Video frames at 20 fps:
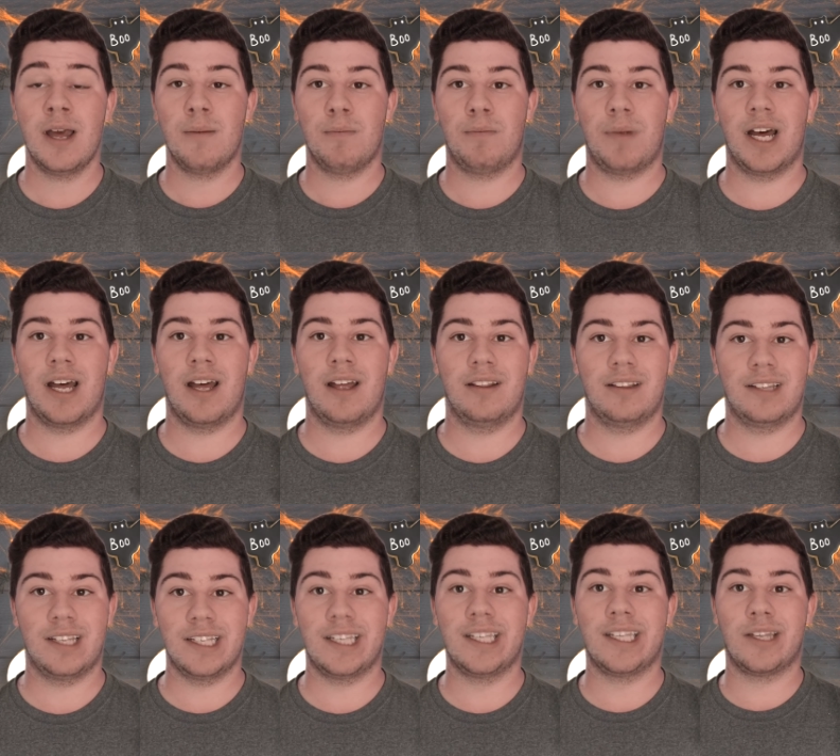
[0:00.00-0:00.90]
But
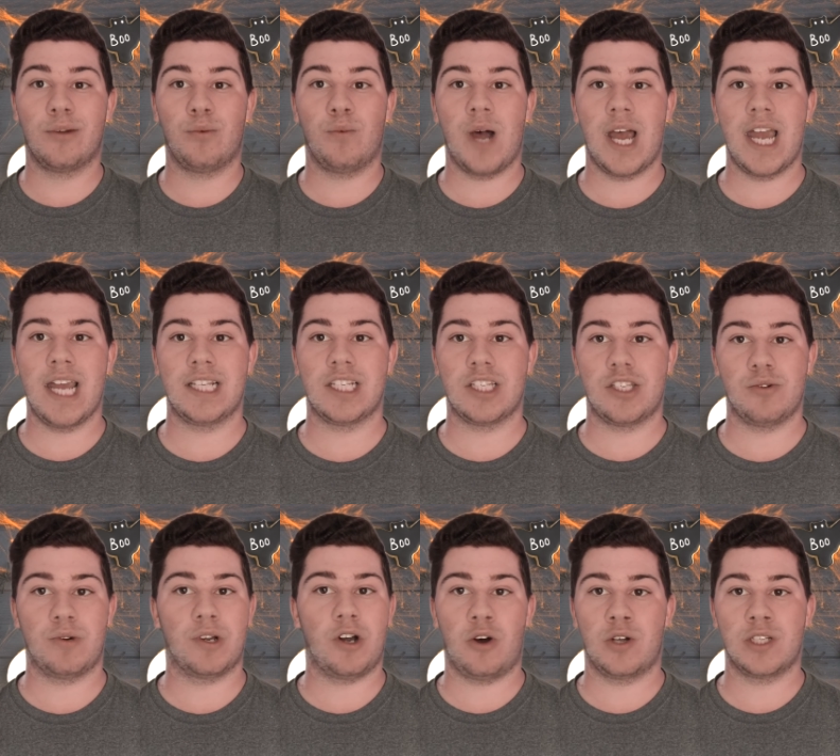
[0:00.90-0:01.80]
this is the way to
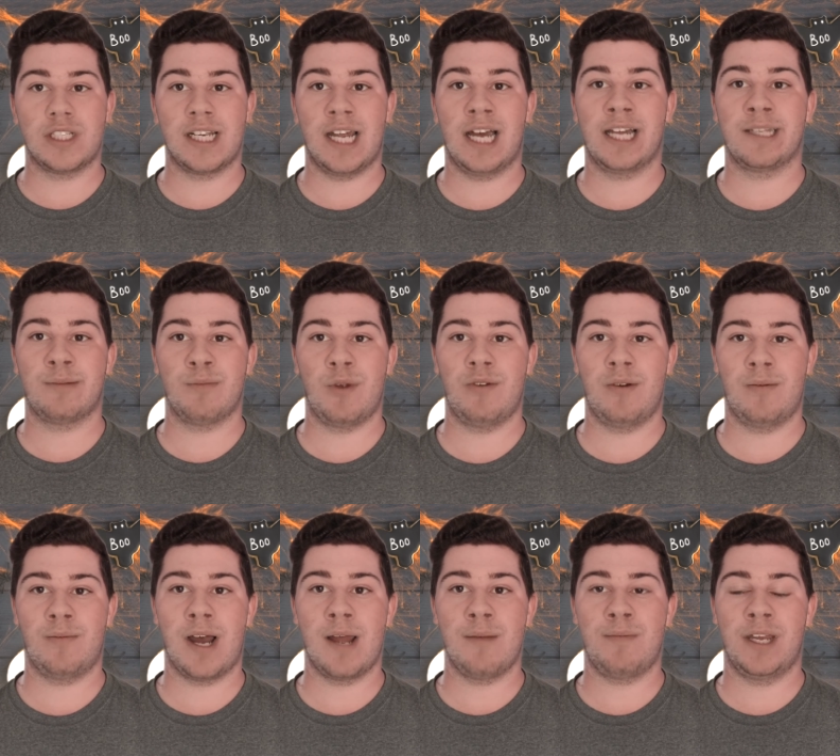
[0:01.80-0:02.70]
do a haunted house movie,
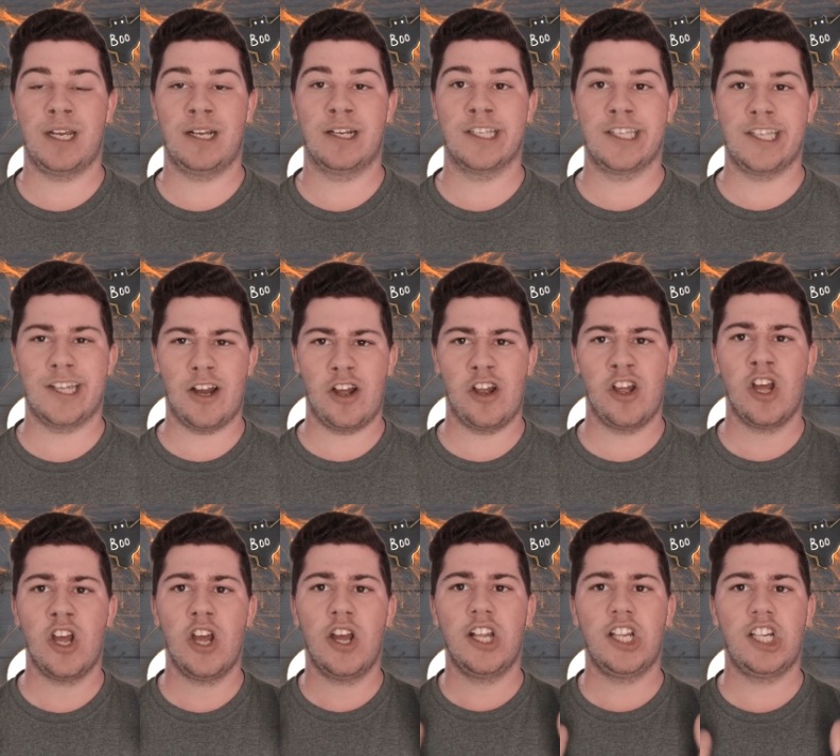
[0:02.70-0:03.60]
in my opinion. So
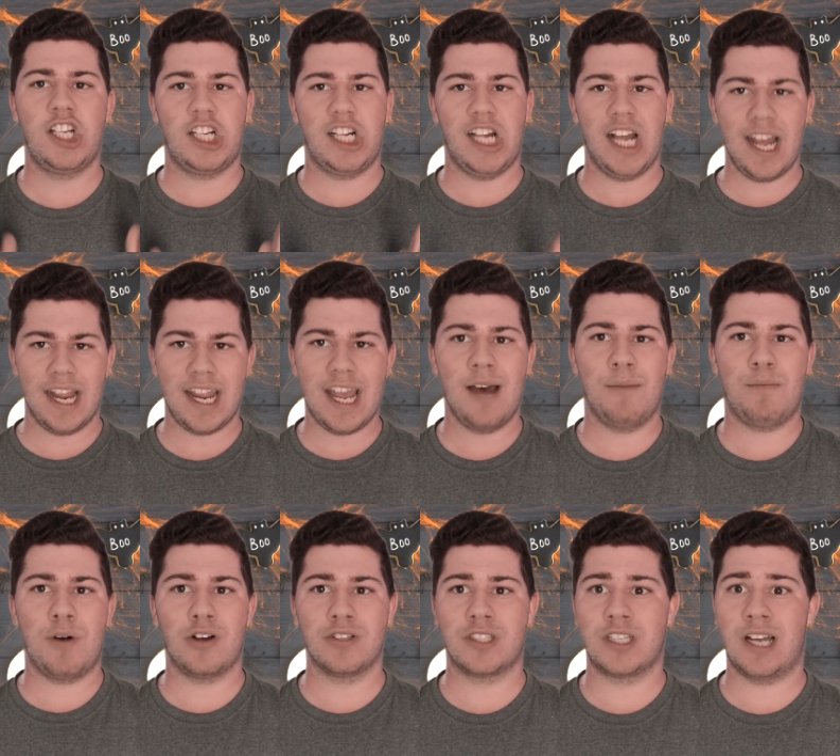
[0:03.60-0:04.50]
check out
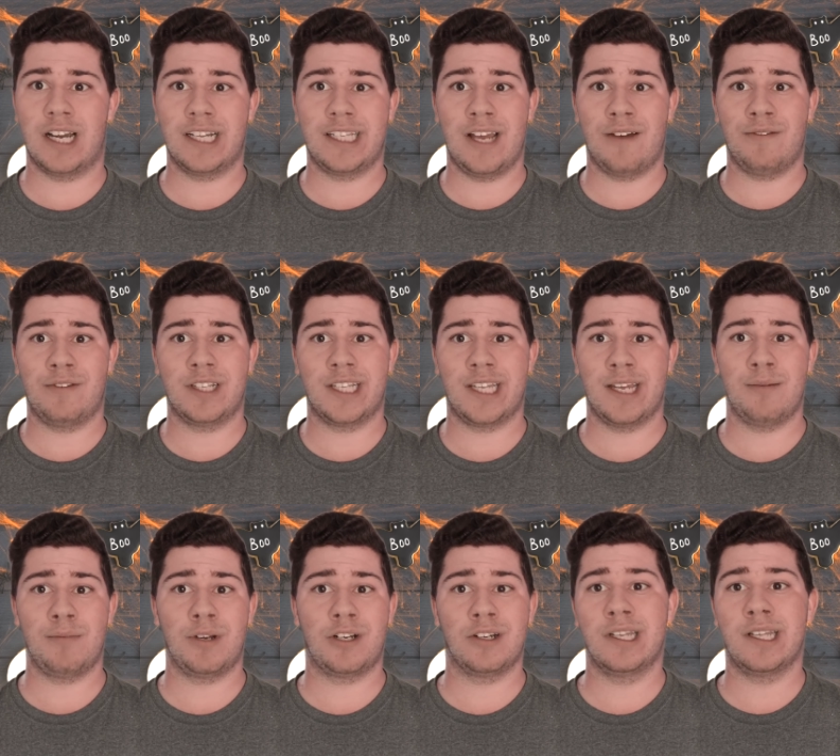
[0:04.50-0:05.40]
Poltergeist if you haven't
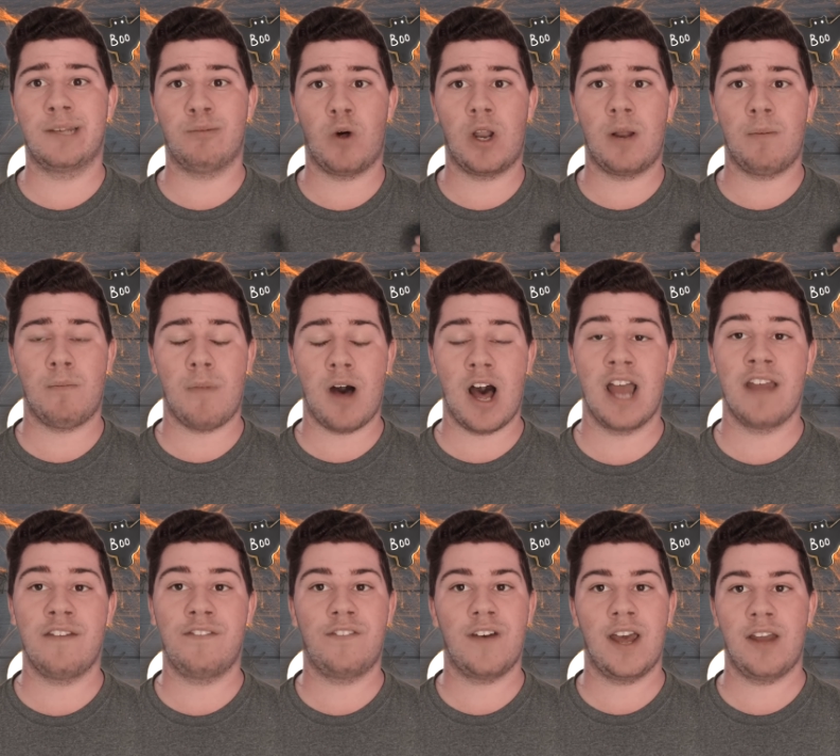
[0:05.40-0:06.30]
seen, because it's one of my
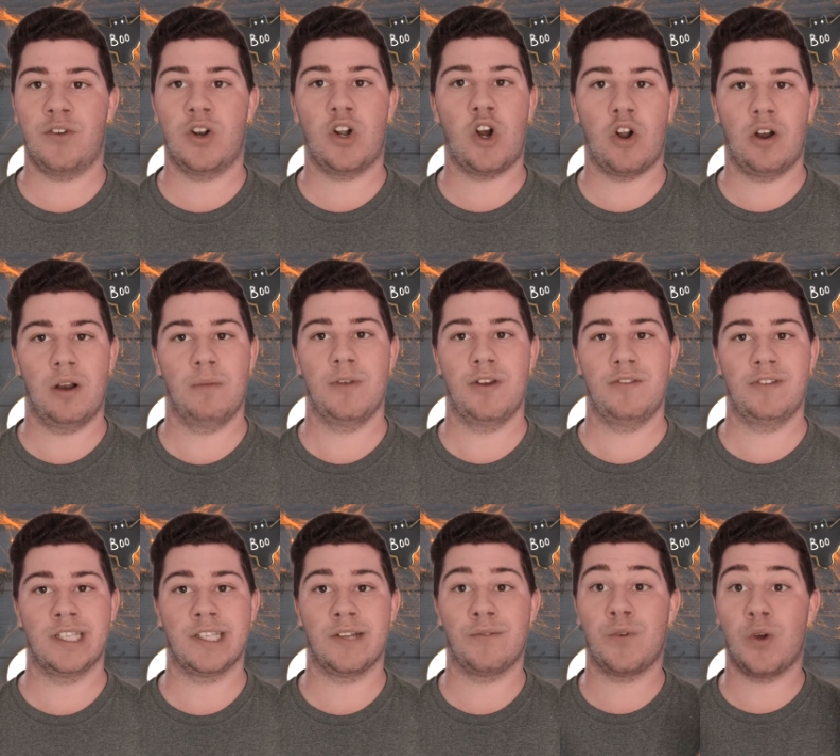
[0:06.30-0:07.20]
favorite horror
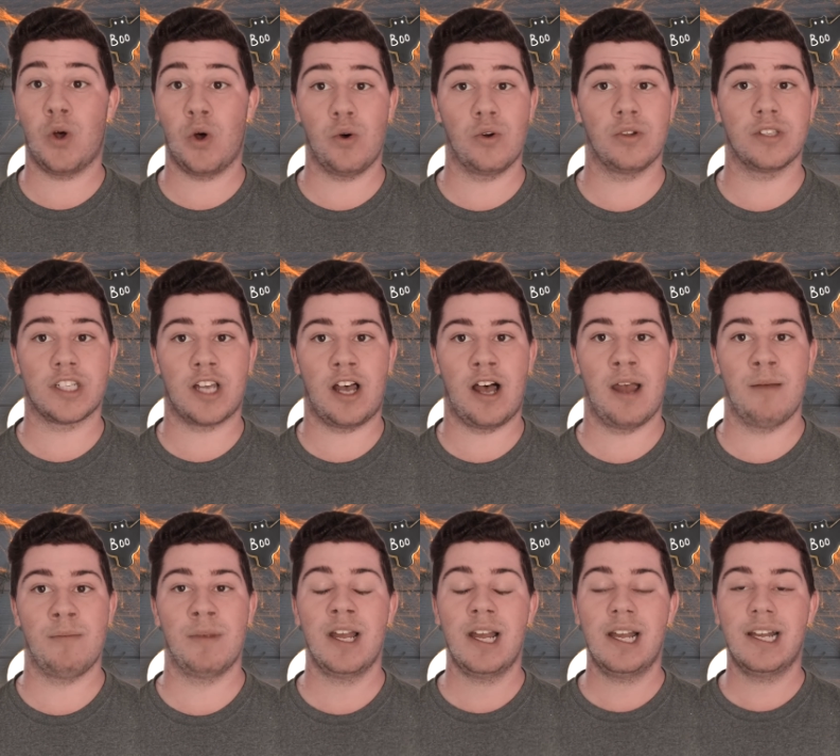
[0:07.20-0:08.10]
movies of all time.
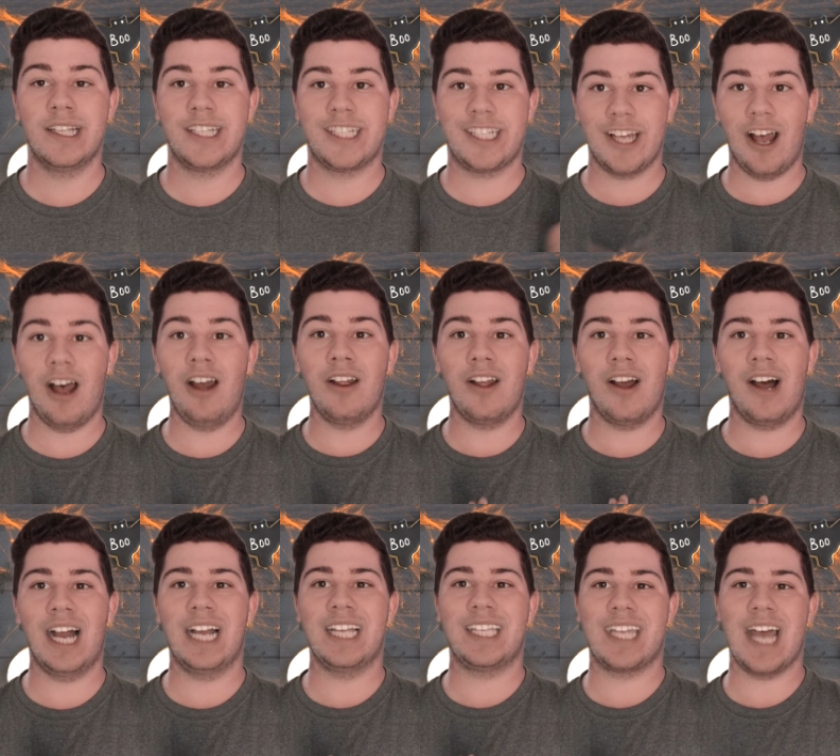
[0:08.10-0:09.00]
So
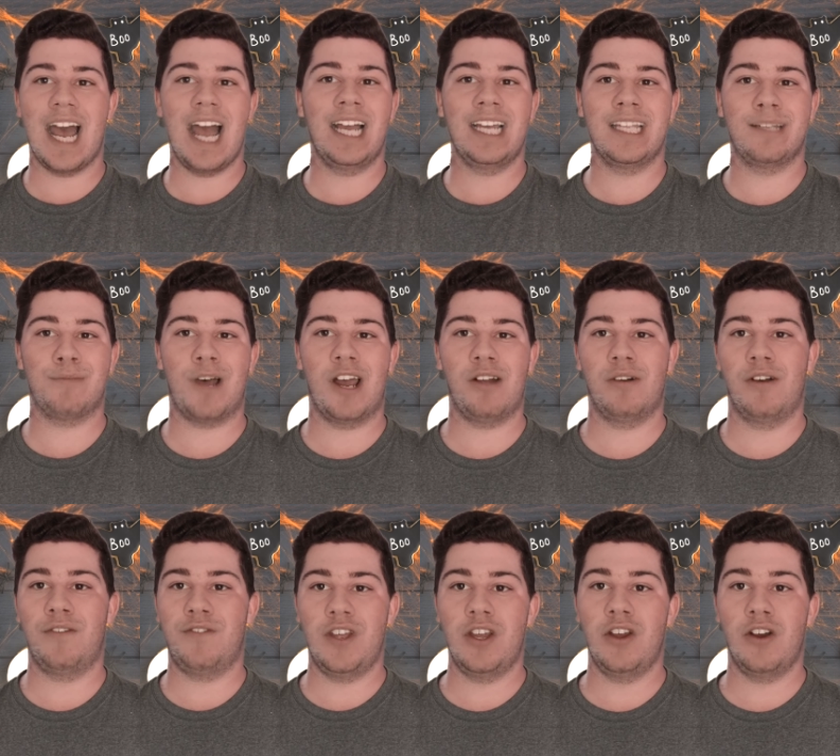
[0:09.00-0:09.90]
guys, that is my
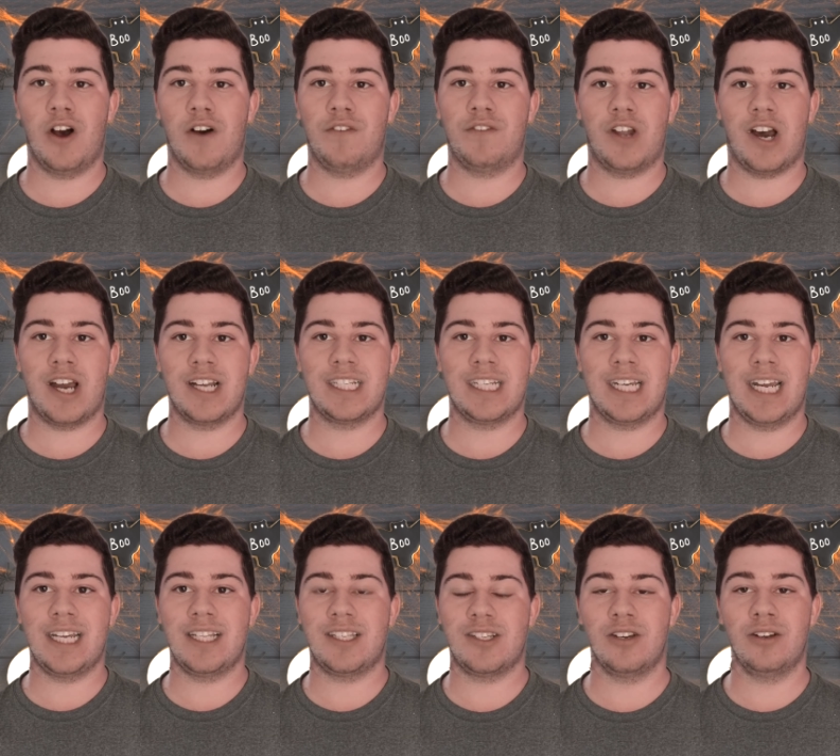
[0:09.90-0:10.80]
review of
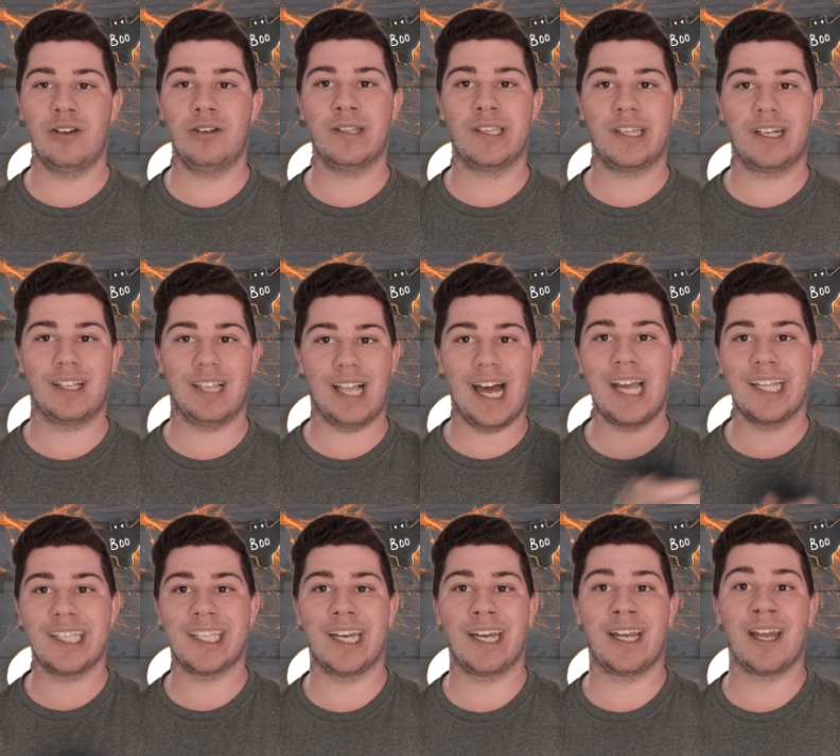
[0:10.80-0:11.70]
1982's
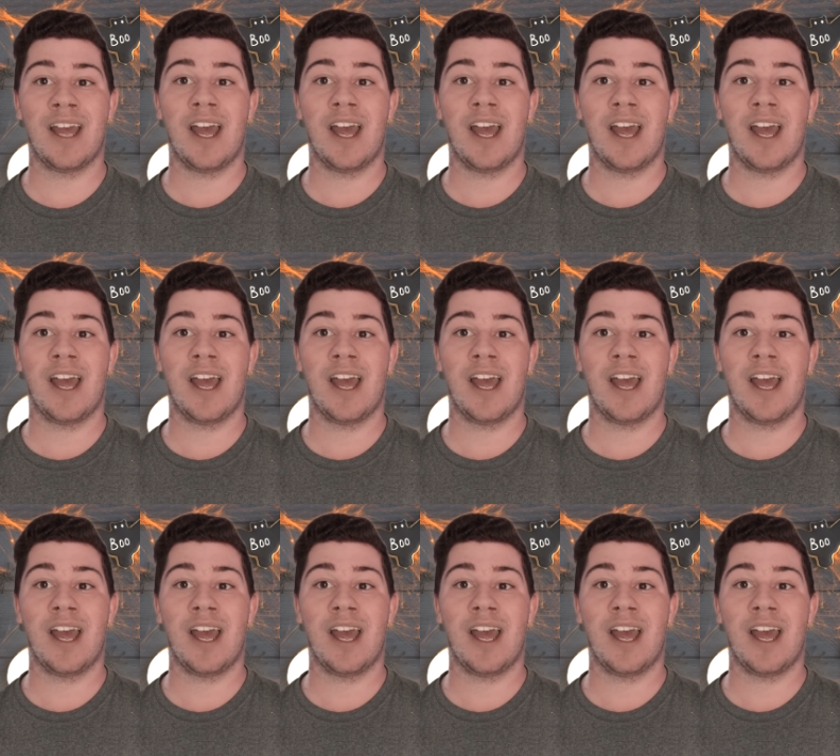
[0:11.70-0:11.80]
classic